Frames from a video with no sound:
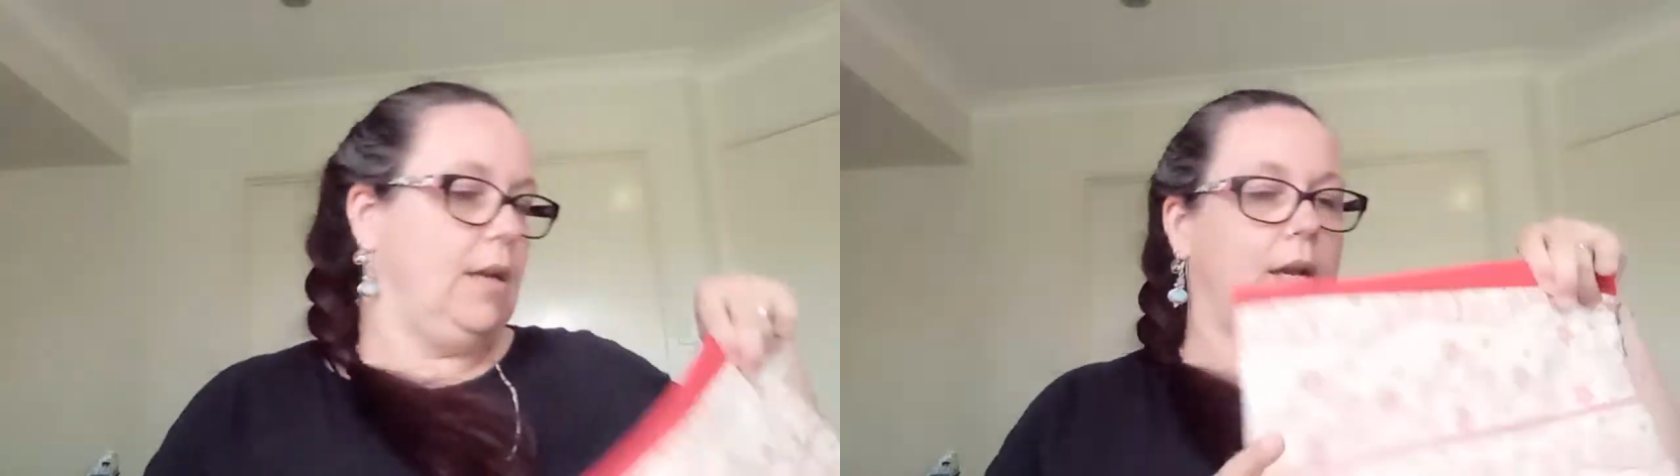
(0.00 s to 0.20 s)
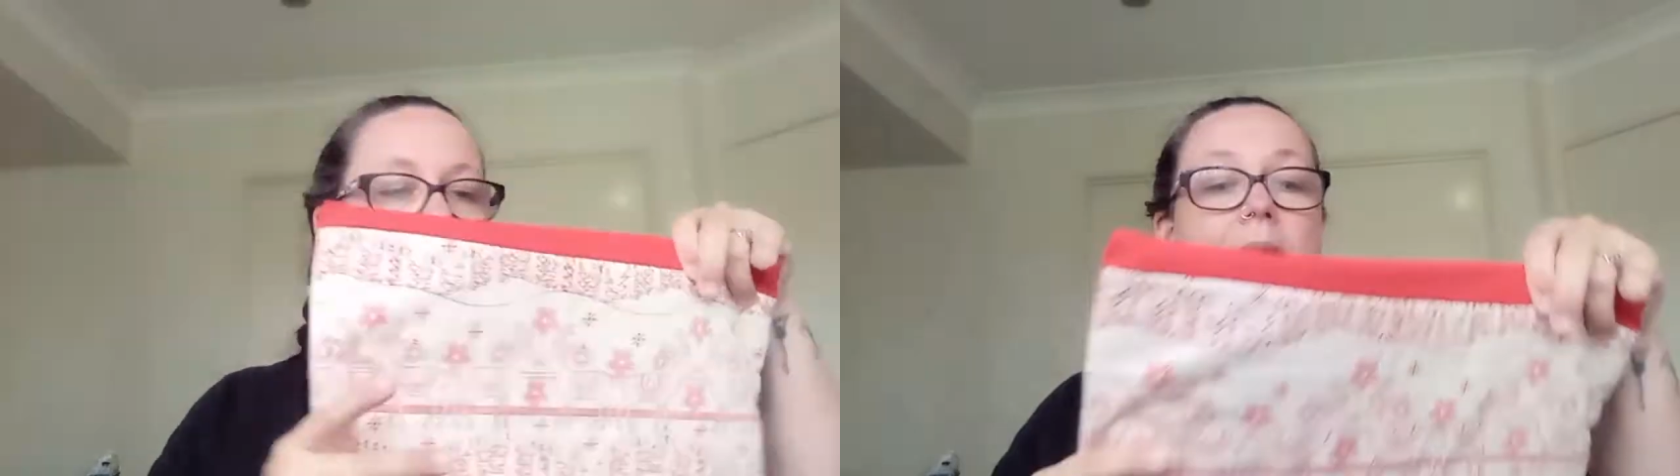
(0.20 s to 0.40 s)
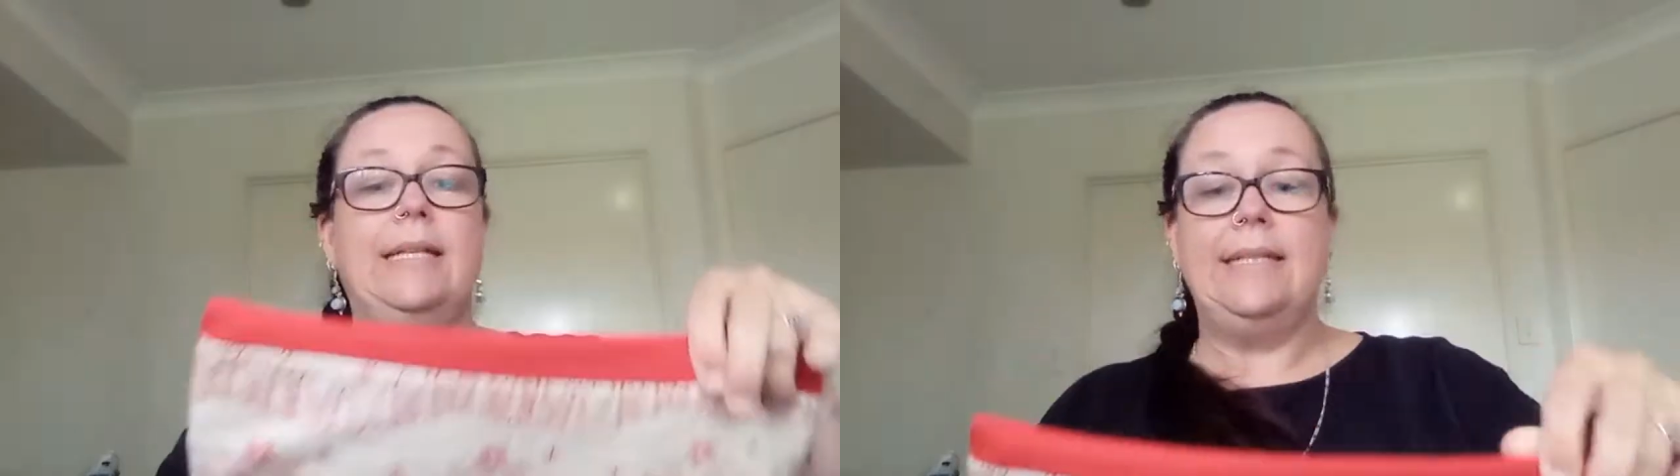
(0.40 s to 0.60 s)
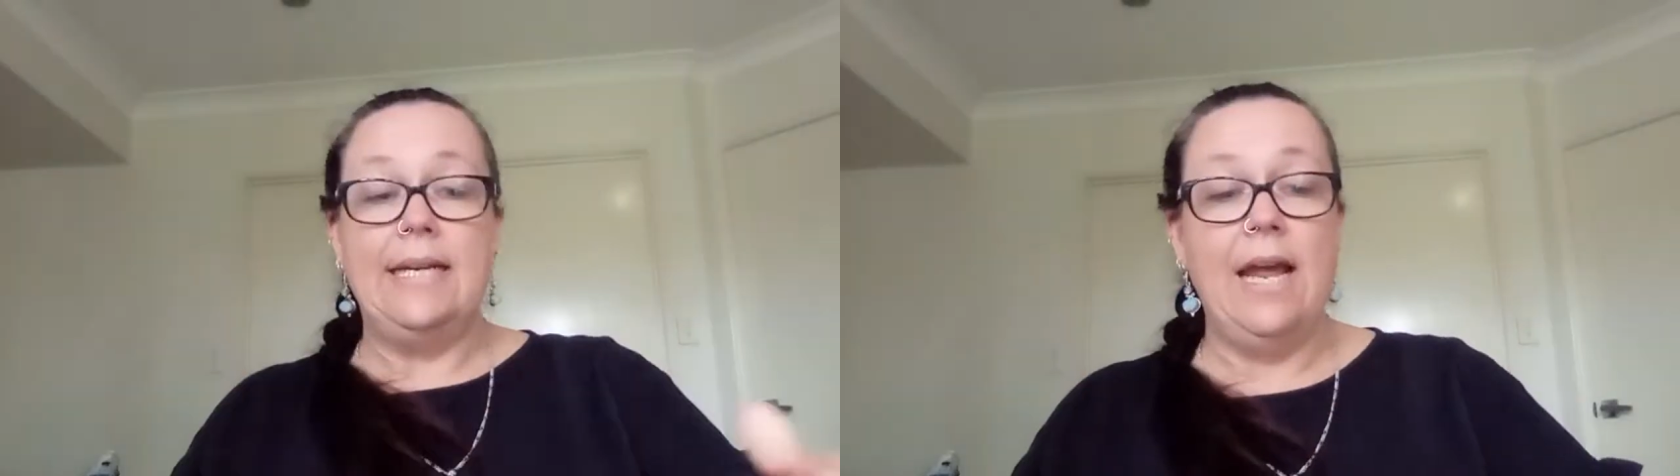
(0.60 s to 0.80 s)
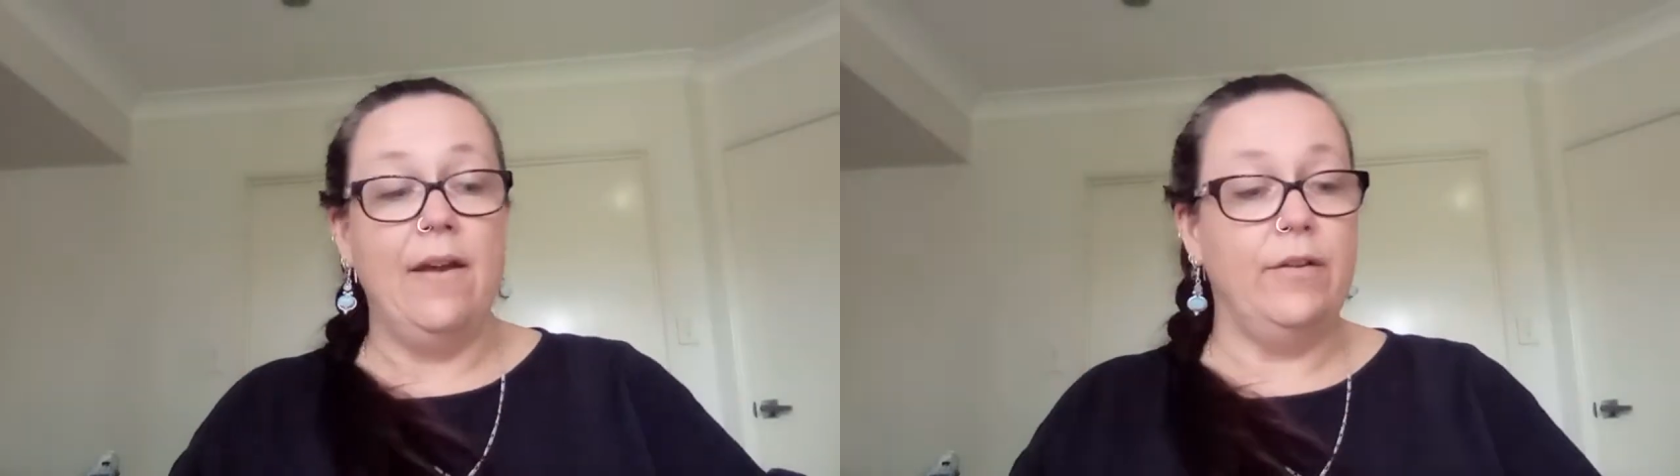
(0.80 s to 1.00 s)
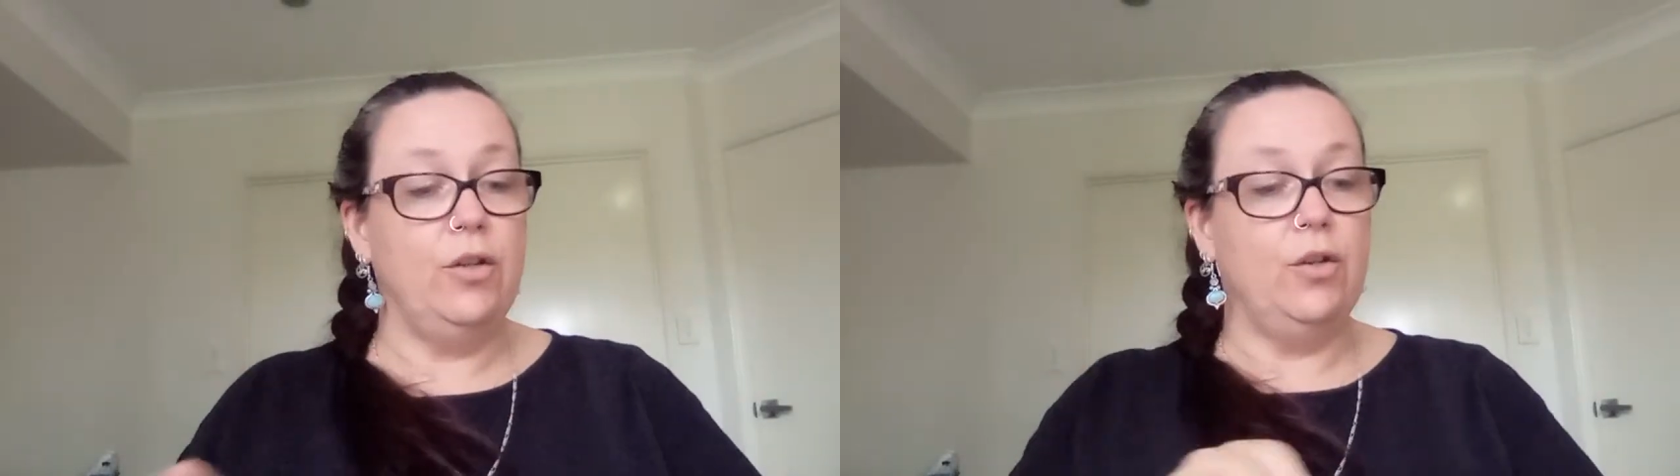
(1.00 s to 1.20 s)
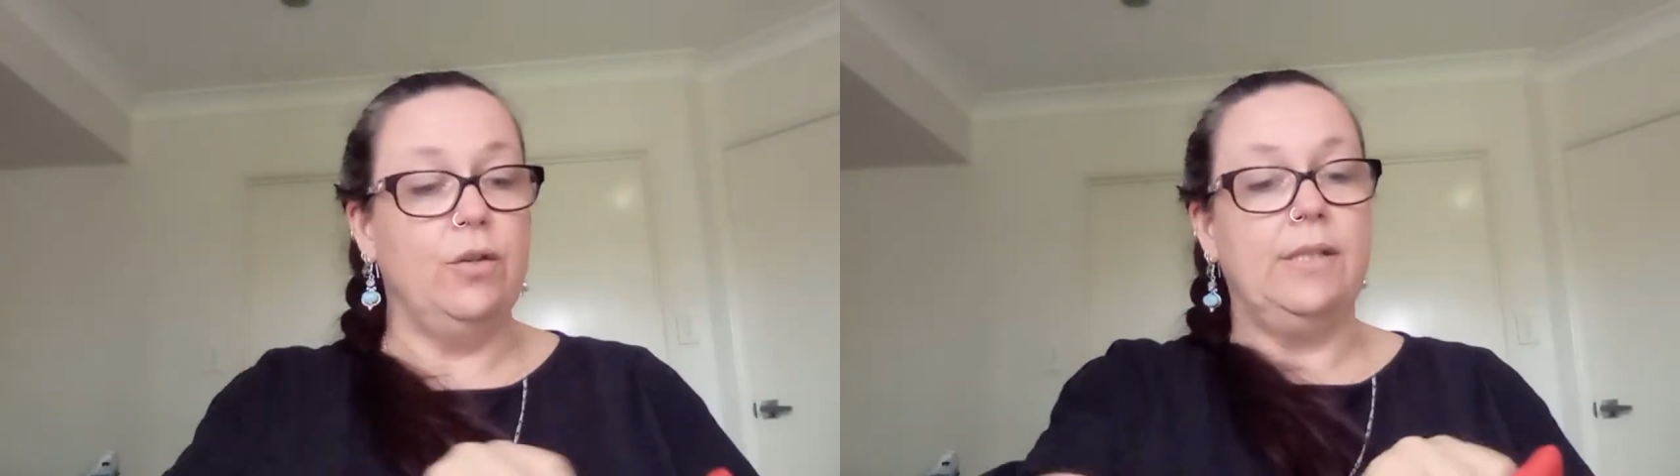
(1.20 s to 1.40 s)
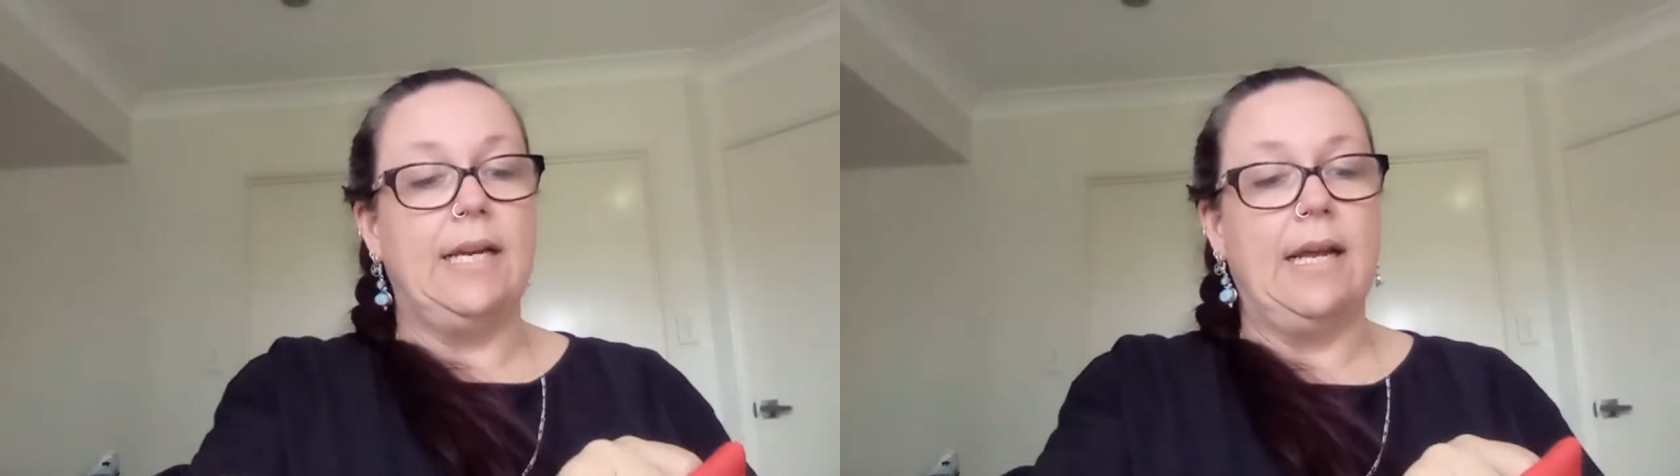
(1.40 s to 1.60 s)
I did have a new
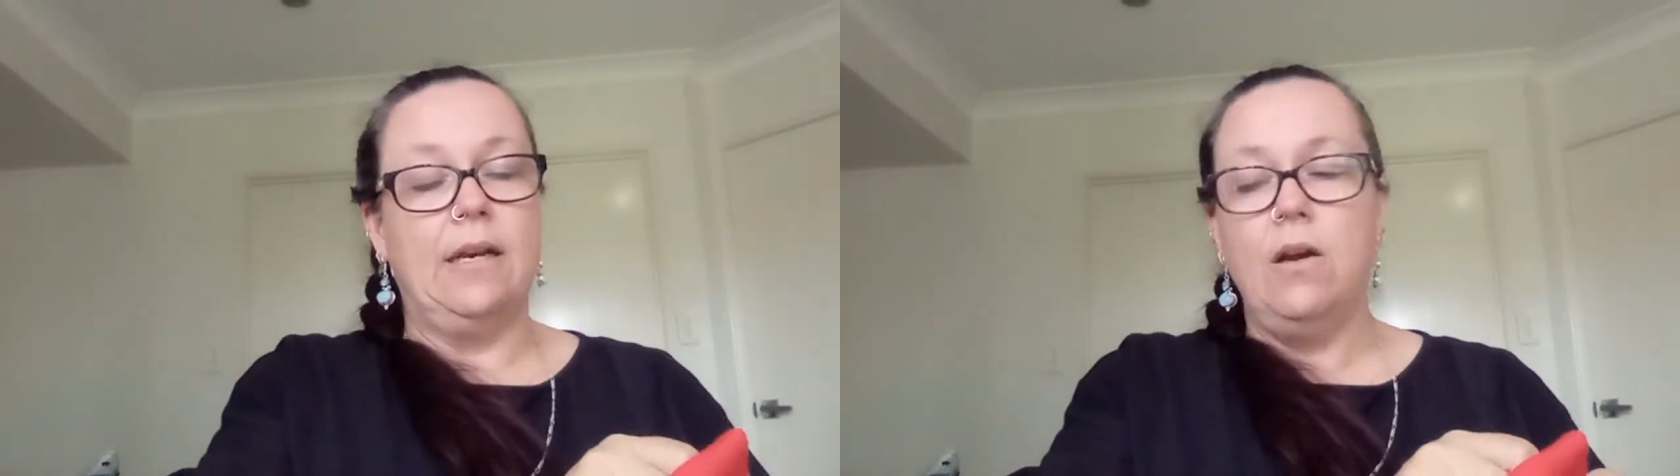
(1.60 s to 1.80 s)
start.